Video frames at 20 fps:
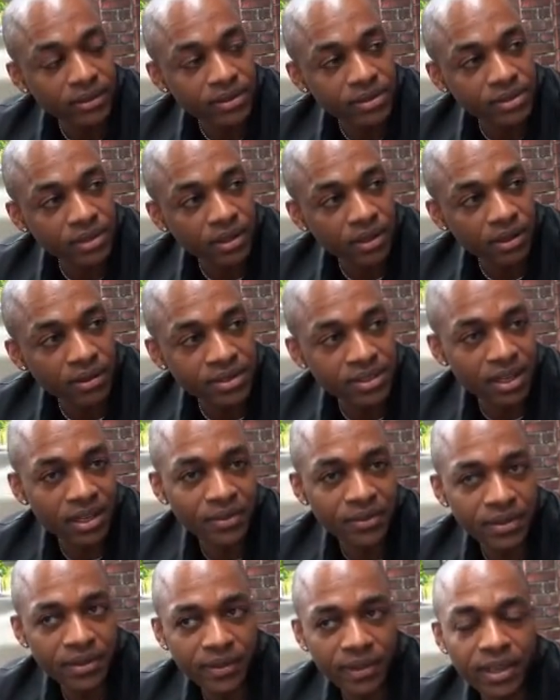So he
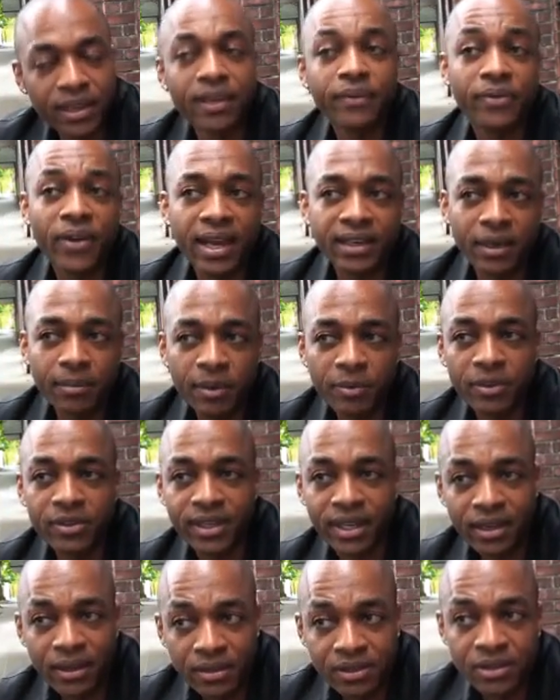said, in fact, I remember
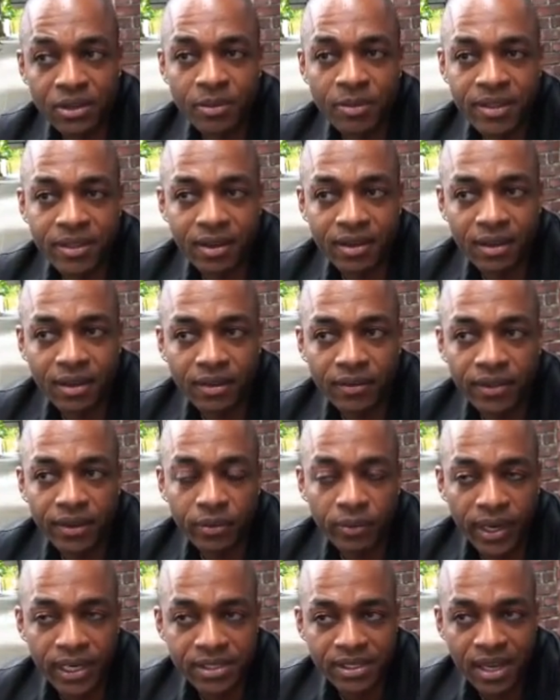Dale told me that
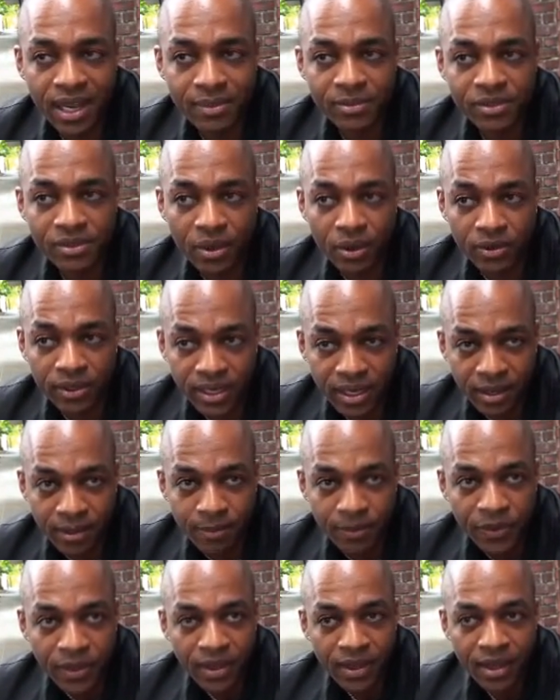Rick James told
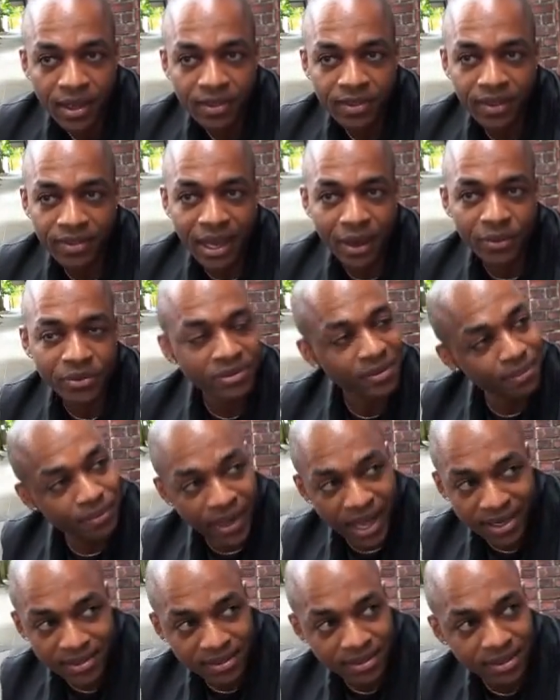him that was the
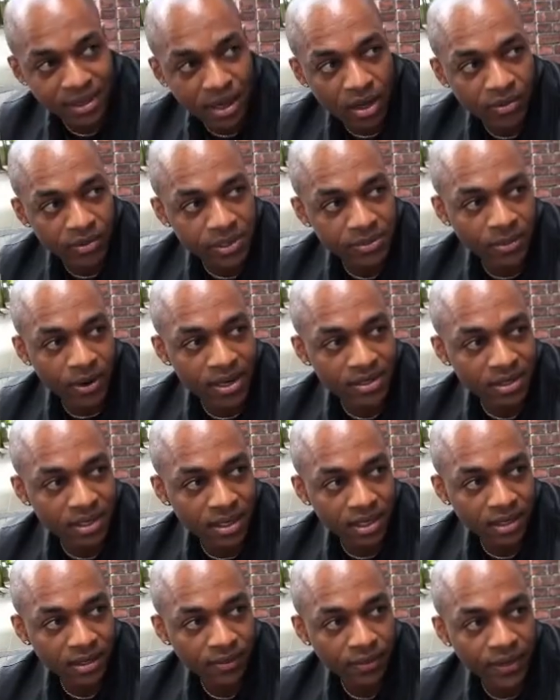best Elvis
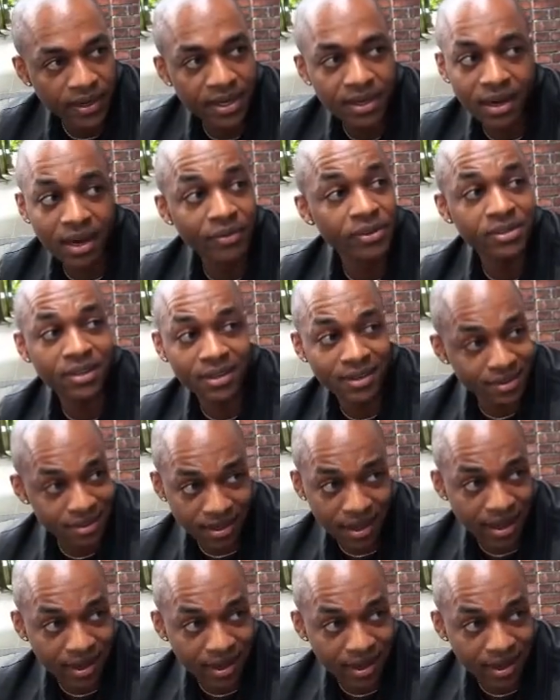Presley that he'd ever seen in his